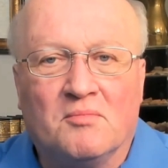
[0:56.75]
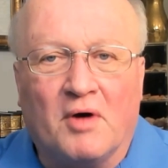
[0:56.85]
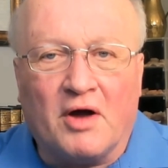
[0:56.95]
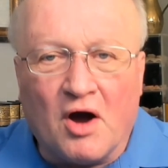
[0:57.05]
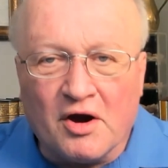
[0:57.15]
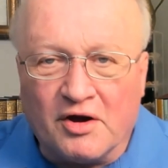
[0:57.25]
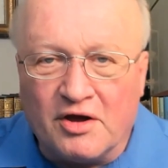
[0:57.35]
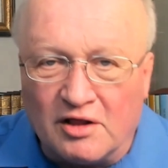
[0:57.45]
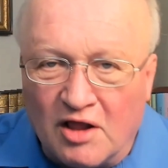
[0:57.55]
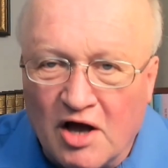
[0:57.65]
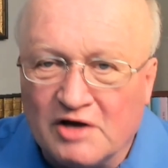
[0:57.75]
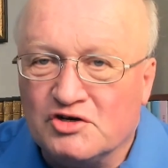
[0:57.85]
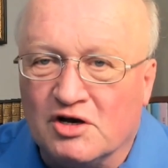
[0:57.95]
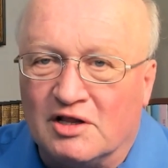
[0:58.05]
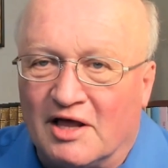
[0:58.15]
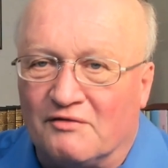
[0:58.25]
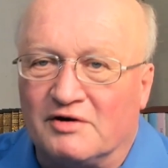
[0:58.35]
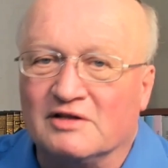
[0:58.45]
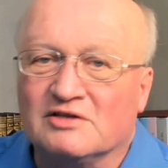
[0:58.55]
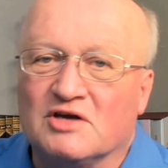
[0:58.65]
By archaeological
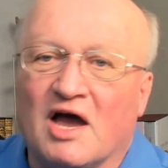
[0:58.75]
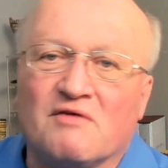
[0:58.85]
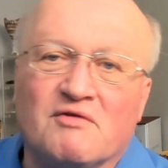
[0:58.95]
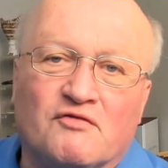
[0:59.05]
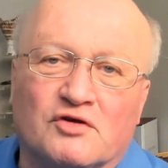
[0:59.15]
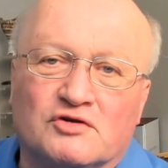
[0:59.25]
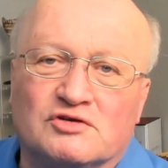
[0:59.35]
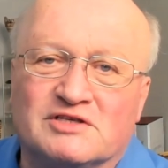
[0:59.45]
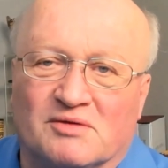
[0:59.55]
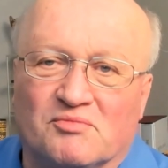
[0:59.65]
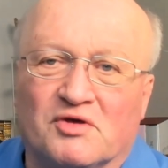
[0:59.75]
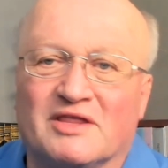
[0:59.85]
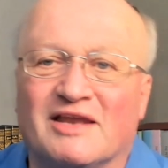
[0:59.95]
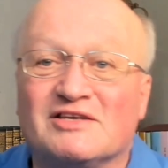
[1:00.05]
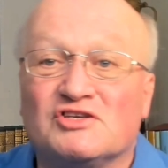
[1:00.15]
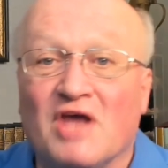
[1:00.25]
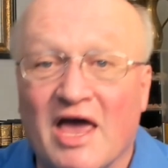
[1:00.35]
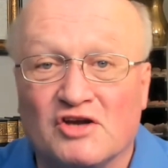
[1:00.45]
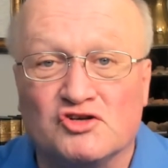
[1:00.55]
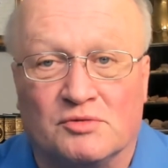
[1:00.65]
evidence, I refer to something that is
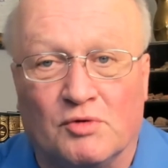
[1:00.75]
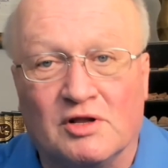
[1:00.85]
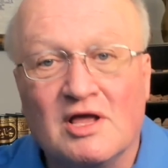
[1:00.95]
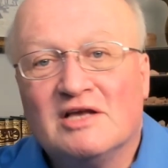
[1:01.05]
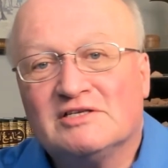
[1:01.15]
tangible,